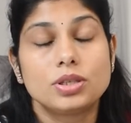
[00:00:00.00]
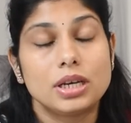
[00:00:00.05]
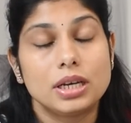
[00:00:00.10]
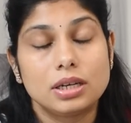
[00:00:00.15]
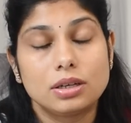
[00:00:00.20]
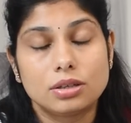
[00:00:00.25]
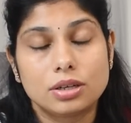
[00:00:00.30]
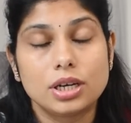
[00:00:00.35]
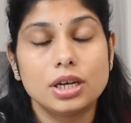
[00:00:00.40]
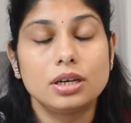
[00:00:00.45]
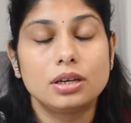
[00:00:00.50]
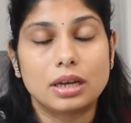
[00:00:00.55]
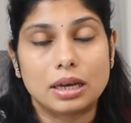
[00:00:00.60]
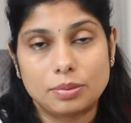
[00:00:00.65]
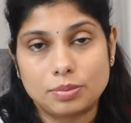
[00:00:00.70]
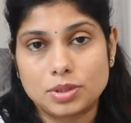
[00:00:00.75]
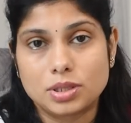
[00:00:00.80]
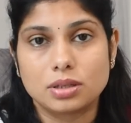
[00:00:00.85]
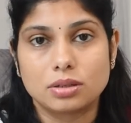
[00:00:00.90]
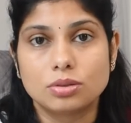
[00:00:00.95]
three
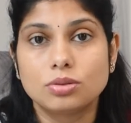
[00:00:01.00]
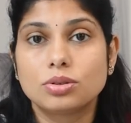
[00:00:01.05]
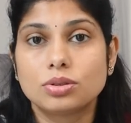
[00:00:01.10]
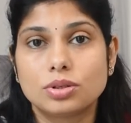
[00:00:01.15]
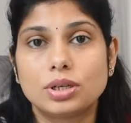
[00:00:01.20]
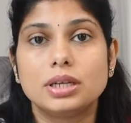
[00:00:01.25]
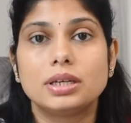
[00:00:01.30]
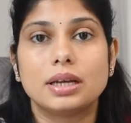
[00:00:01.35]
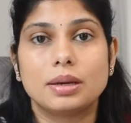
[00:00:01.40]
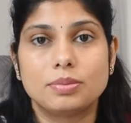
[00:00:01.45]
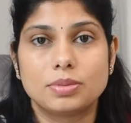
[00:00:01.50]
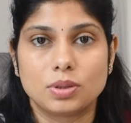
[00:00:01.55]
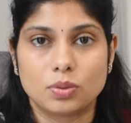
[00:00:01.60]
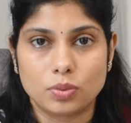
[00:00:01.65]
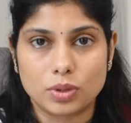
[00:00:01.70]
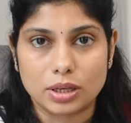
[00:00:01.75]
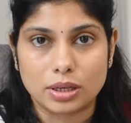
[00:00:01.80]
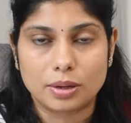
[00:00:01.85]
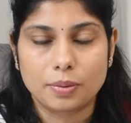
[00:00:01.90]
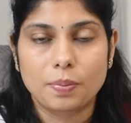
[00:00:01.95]
times, 2 to 3 times a
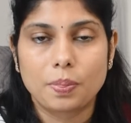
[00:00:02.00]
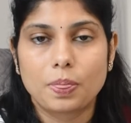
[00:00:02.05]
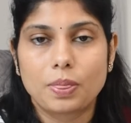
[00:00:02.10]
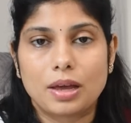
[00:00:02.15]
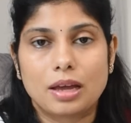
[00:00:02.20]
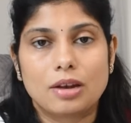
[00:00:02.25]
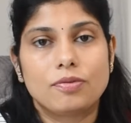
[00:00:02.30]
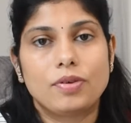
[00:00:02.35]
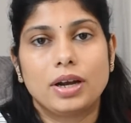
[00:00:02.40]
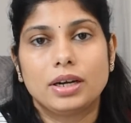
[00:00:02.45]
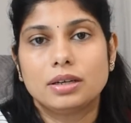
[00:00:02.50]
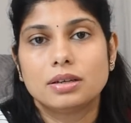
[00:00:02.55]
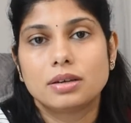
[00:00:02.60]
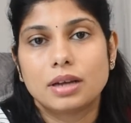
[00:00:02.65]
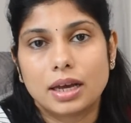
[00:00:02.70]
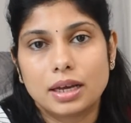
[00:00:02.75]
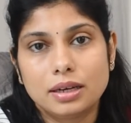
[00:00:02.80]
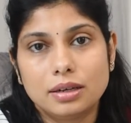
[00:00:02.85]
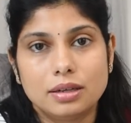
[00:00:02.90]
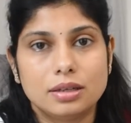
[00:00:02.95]
week. And factor
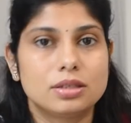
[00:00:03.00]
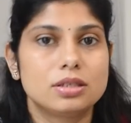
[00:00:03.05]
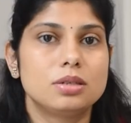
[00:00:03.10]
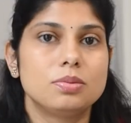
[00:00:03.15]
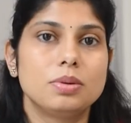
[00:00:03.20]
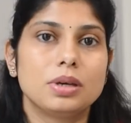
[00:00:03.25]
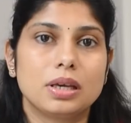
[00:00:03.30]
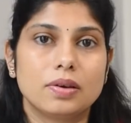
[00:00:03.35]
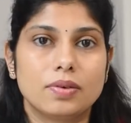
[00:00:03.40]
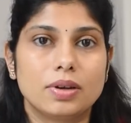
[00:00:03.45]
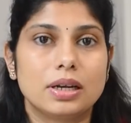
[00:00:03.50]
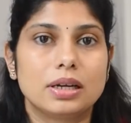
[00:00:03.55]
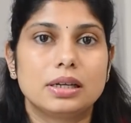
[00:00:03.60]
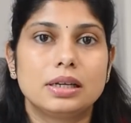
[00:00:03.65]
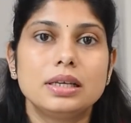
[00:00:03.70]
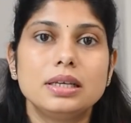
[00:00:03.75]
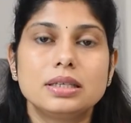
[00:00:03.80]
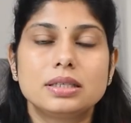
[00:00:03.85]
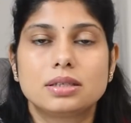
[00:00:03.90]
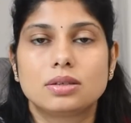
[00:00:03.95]
9 needs to be given at
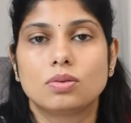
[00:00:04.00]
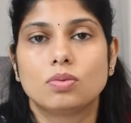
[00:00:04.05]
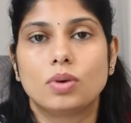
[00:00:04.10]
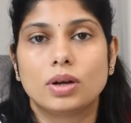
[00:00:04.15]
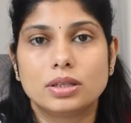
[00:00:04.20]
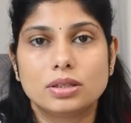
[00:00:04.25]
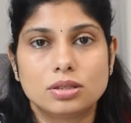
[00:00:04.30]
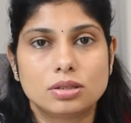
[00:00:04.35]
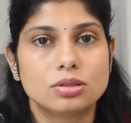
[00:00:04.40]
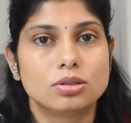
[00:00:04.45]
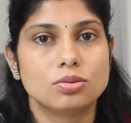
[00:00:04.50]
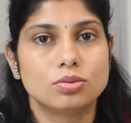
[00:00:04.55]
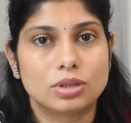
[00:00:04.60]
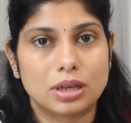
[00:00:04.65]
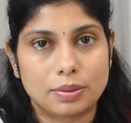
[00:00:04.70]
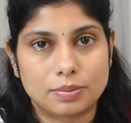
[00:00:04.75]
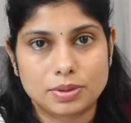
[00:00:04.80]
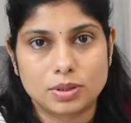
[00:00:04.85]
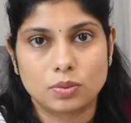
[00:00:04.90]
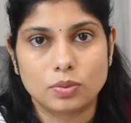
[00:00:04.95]
least once to 2
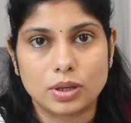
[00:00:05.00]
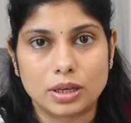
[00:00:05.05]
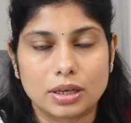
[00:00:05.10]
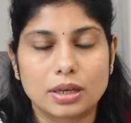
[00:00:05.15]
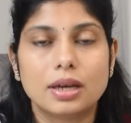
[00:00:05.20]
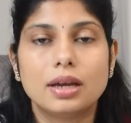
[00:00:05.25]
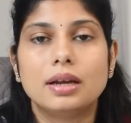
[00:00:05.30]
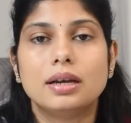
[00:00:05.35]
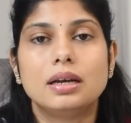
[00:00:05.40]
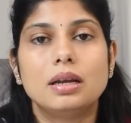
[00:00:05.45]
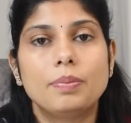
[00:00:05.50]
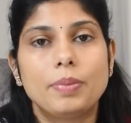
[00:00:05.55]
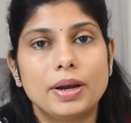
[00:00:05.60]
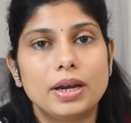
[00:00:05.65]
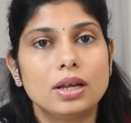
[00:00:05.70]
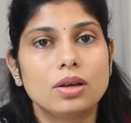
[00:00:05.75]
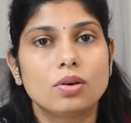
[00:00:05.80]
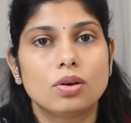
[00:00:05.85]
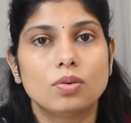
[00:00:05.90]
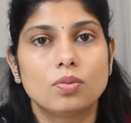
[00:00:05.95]
times a week,
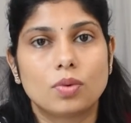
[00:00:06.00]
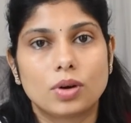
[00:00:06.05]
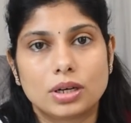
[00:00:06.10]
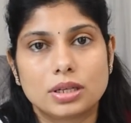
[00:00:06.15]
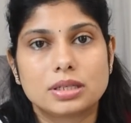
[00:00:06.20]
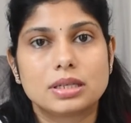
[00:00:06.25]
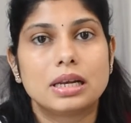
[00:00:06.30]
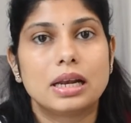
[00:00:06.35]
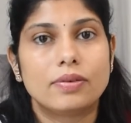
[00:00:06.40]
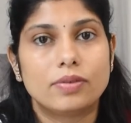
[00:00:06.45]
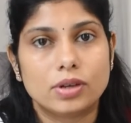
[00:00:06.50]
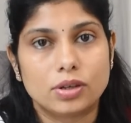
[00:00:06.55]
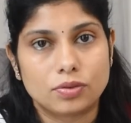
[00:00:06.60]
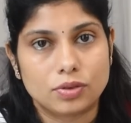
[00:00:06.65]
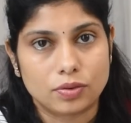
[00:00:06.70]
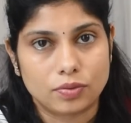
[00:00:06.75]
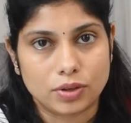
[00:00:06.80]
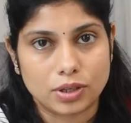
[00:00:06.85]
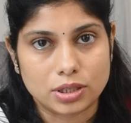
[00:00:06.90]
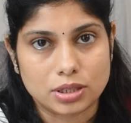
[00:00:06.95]
depending on what is the level of
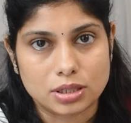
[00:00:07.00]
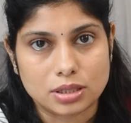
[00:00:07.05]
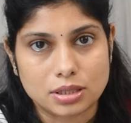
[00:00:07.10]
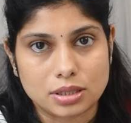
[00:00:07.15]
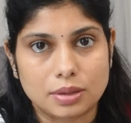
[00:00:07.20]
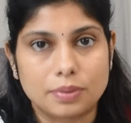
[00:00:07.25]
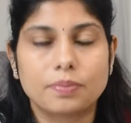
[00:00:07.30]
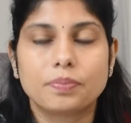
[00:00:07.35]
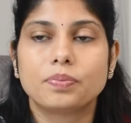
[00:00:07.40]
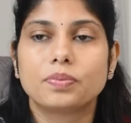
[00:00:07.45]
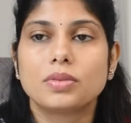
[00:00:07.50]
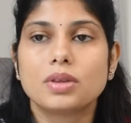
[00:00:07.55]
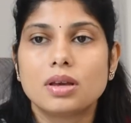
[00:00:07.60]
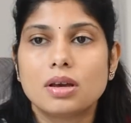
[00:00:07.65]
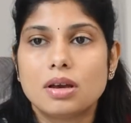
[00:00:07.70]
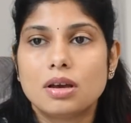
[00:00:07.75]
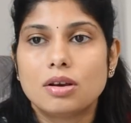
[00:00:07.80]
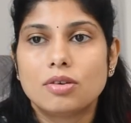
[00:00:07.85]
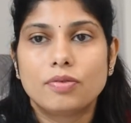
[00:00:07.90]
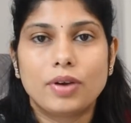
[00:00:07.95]
deficiency.
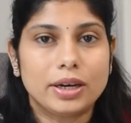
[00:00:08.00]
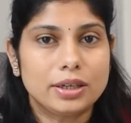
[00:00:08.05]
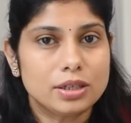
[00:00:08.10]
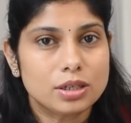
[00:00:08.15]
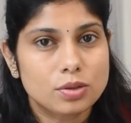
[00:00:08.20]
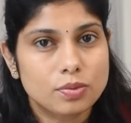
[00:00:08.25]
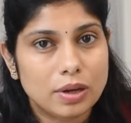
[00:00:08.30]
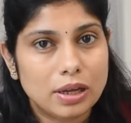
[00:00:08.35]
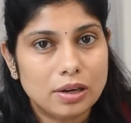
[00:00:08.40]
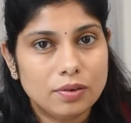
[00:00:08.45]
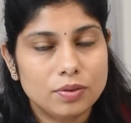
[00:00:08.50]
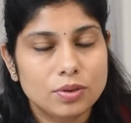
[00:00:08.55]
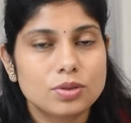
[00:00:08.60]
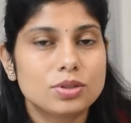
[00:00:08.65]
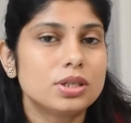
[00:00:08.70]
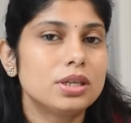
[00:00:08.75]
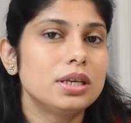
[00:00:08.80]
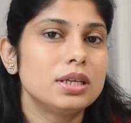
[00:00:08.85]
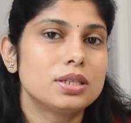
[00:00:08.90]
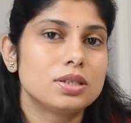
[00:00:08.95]
Factor 12
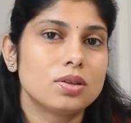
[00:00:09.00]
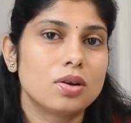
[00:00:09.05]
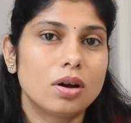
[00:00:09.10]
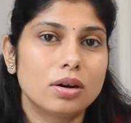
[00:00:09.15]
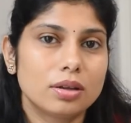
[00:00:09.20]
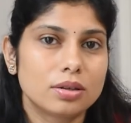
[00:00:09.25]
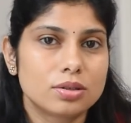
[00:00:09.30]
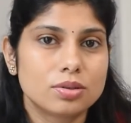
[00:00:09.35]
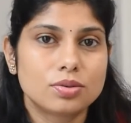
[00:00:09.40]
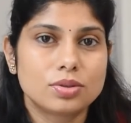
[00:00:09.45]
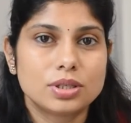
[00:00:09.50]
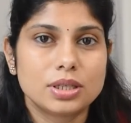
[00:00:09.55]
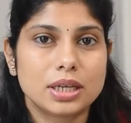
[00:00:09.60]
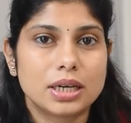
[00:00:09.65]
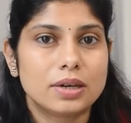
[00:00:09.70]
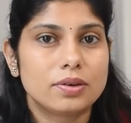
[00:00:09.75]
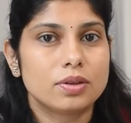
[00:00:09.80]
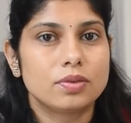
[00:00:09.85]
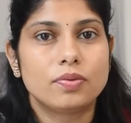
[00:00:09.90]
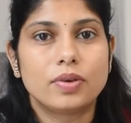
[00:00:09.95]
usually is not
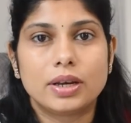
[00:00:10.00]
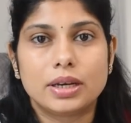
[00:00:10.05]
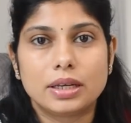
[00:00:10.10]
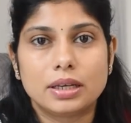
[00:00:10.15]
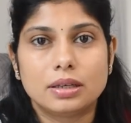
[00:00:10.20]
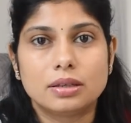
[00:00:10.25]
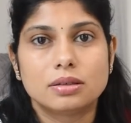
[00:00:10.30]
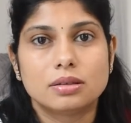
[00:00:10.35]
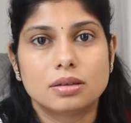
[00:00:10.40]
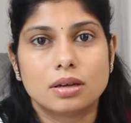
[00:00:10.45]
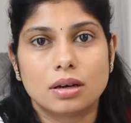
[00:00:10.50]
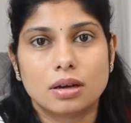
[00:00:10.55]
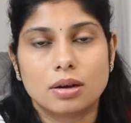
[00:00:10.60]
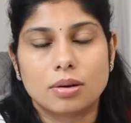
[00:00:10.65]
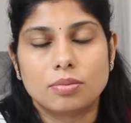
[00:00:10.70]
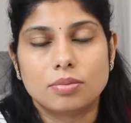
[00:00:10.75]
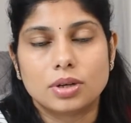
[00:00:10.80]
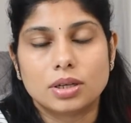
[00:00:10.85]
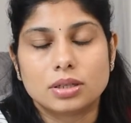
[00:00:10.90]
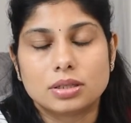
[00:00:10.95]
associated with very
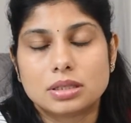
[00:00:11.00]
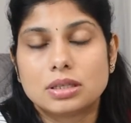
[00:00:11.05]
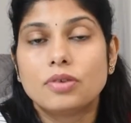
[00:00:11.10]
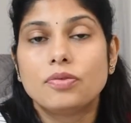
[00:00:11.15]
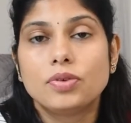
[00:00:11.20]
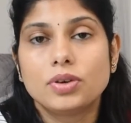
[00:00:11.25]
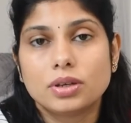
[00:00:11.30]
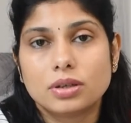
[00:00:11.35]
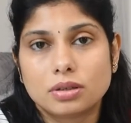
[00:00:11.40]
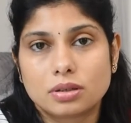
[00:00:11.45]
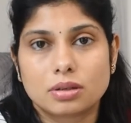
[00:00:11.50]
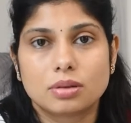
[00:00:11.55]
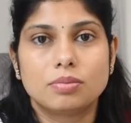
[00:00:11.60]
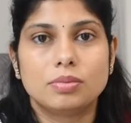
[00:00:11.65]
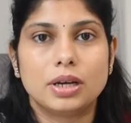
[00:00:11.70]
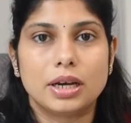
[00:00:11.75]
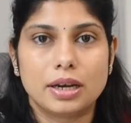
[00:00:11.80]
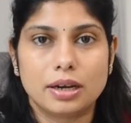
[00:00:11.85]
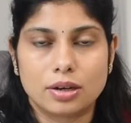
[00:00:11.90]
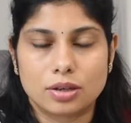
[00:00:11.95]
severe
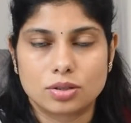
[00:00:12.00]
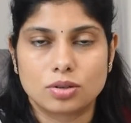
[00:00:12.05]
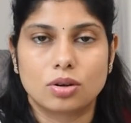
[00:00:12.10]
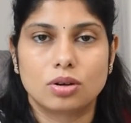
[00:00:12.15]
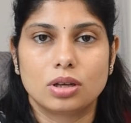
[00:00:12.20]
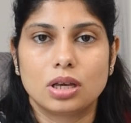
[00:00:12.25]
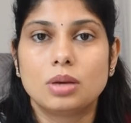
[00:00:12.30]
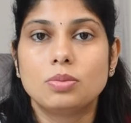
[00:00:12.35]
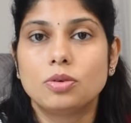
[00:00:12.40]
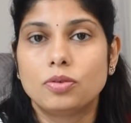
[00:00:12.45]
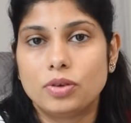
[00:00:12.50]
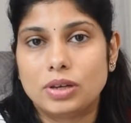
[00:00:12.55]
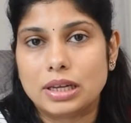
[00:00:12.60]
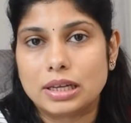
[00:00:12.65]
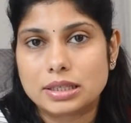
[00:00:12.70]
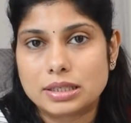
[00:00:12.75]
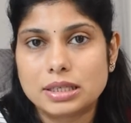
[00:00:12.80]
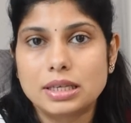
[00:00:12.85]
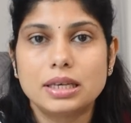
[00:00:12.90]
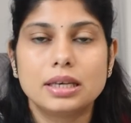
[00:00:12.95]
bleeding disorder.
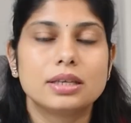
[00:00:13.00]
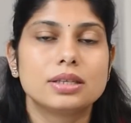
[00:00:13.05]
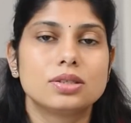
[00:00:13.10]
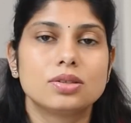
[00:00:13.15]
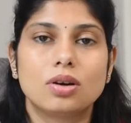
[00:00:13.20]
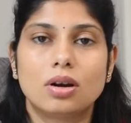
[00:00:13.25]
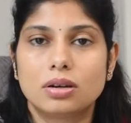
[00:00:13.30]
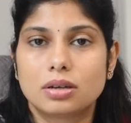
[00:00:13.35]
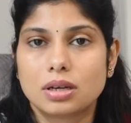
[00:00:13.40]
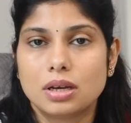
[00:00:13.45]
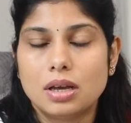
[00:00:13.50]
Hemophilia C is not